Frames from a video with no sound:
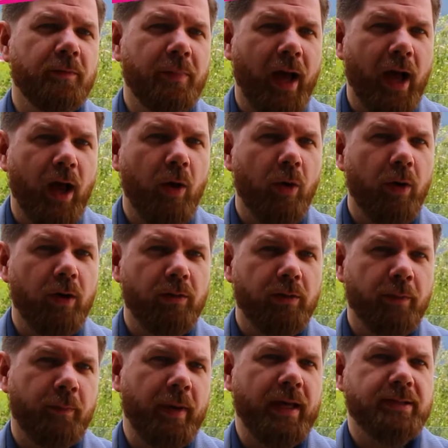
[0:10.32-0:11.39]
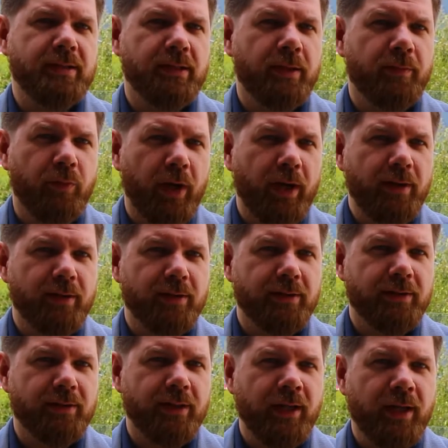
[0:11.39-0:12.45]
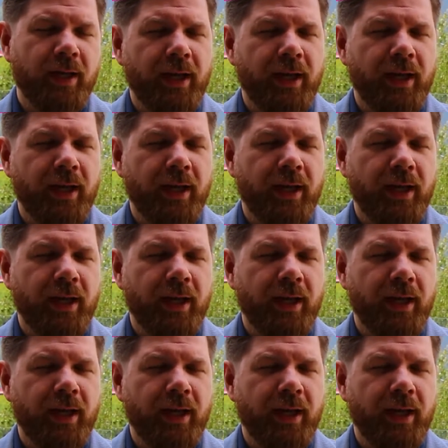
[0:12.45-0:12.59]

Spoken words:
empower the best and the brightest.